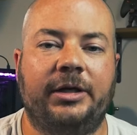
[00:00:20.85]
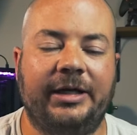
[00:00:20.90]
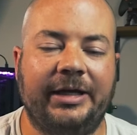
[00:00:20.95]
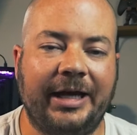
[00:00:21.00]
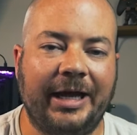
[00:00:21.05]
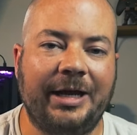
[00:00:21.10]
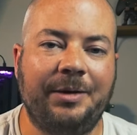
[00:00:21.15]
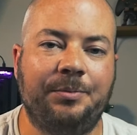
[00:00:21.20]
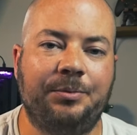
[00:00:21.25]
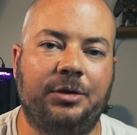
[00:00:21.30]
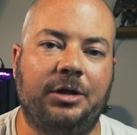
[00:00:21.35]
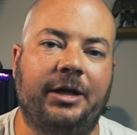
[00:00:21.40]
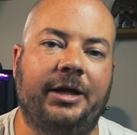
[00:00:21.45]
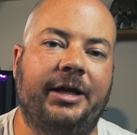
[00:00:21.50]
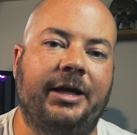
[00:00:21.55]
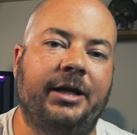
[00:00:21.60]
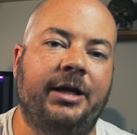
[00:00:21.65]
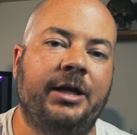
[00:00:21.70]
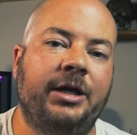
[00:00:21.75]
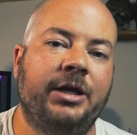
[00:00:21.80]

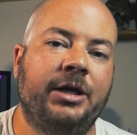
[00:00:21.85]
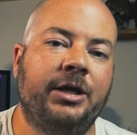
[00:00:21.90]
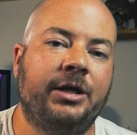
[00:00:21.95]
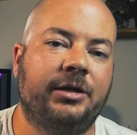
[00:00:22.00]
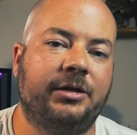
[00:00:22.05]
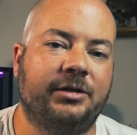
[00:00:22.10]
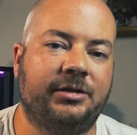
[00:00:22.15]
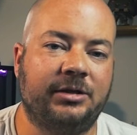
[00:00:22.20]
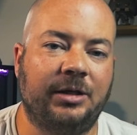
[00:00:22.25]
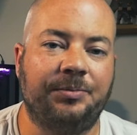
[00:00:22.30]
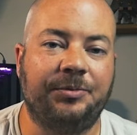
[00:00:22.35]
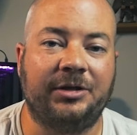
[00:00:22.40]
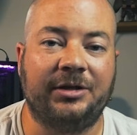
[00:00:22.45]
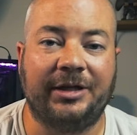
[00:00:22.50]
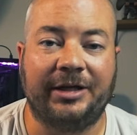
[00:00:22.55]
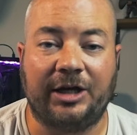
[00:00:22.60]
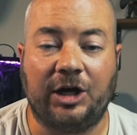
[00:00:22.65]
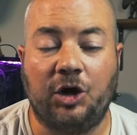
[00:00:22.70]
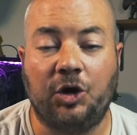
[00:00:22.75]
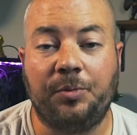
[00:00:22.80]
gameplay to something
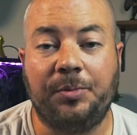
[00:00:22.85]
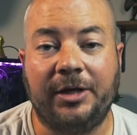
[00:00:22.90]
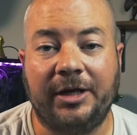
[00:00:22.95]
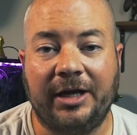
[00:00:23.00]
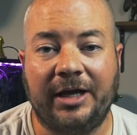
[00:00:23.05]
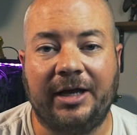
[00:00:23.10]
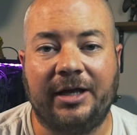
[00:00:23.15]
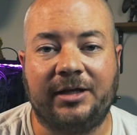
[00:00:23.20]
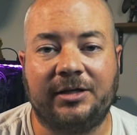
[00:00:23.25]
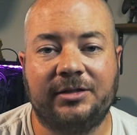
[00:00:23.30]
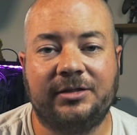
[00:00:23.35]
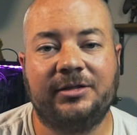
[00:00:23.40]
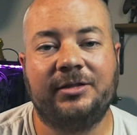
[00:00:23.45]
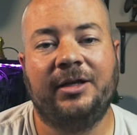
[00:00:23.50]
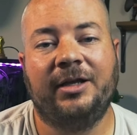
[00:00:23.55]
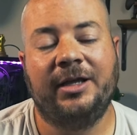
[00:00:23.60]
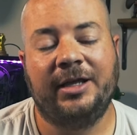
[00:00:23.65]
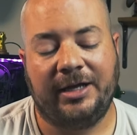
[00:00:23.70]
like OBS